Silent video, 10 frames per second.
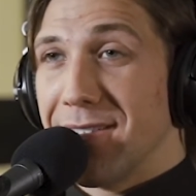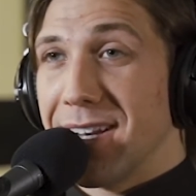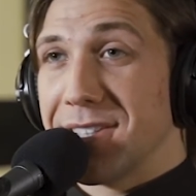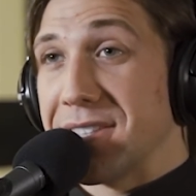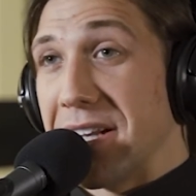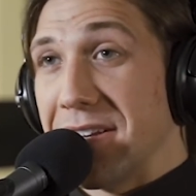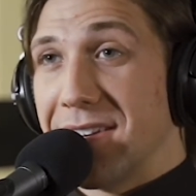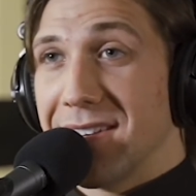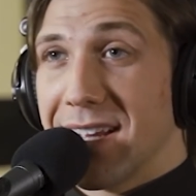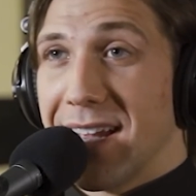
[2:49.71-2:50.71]
they just tell
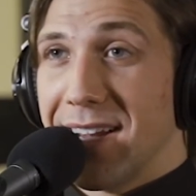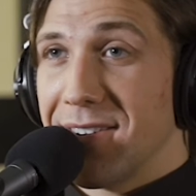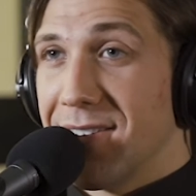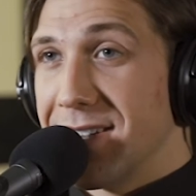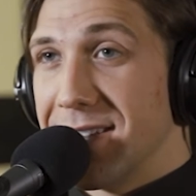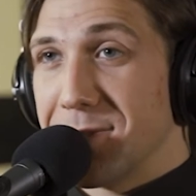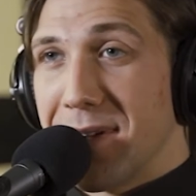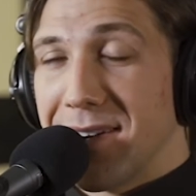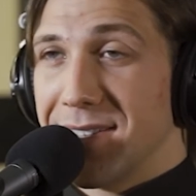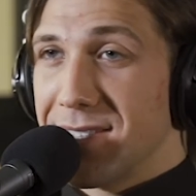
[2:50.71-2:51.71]
you like, "Hey, you're going to this
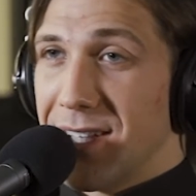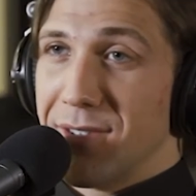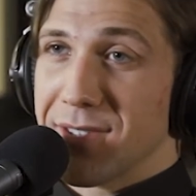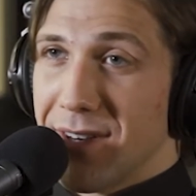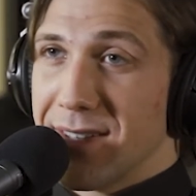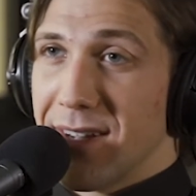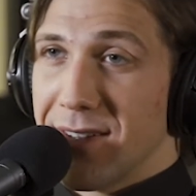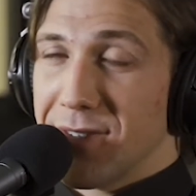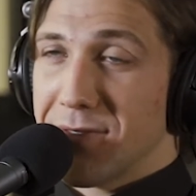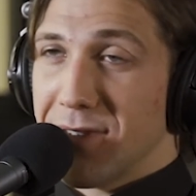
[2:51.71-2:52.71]
parish," and then you start there in the